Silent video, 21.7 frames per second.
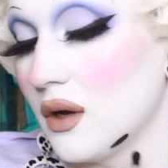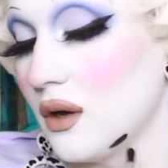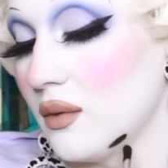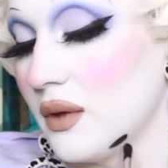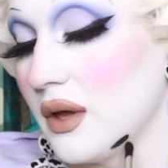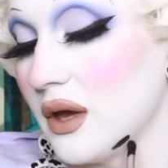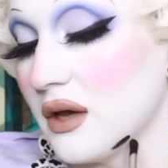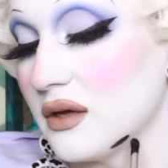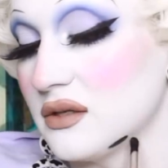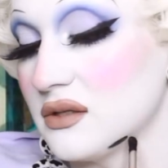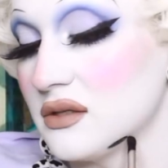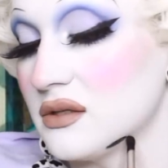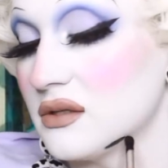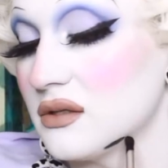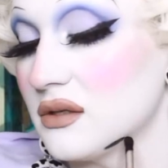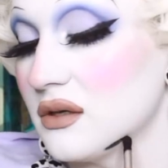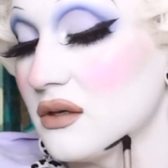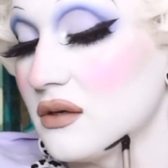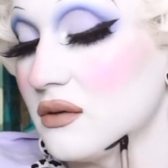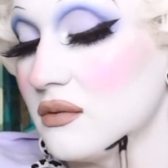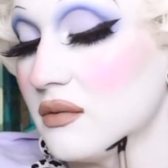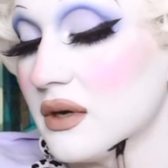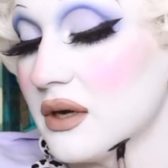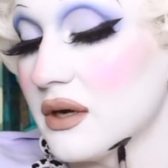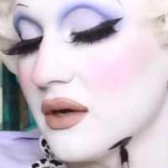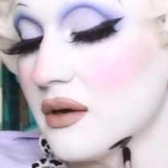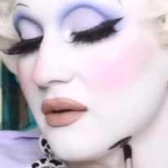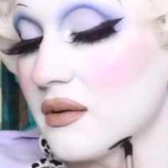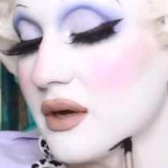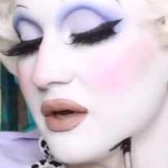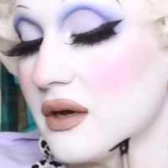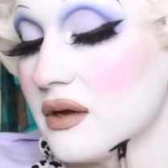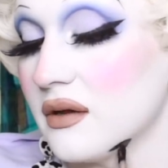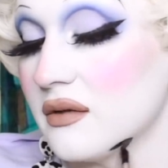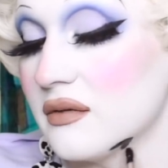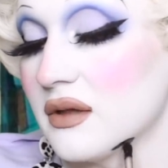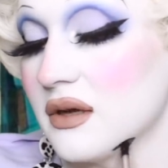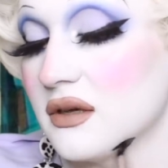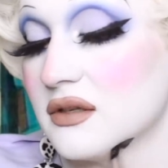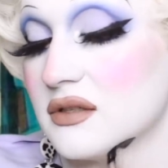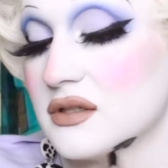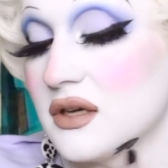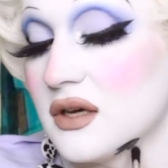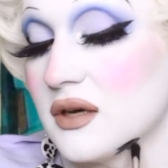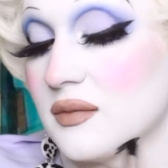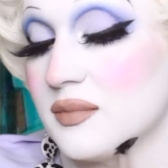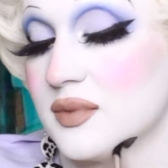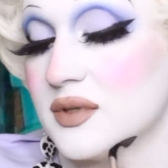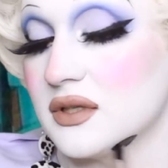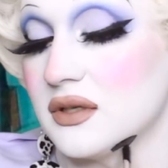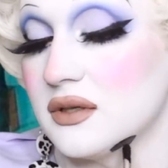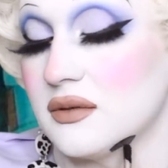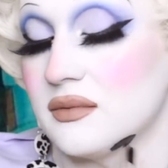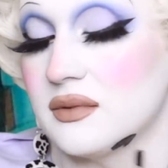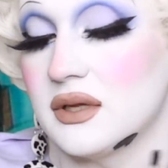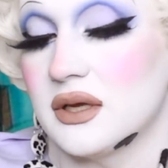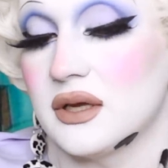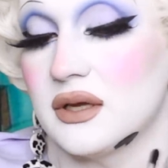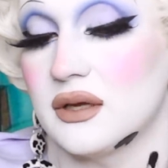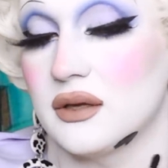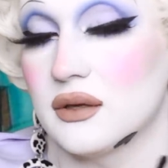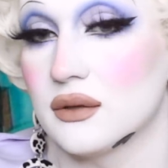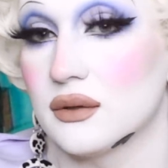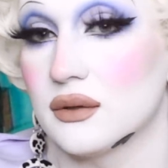Oh yes, oh right, okay. That's absolutely,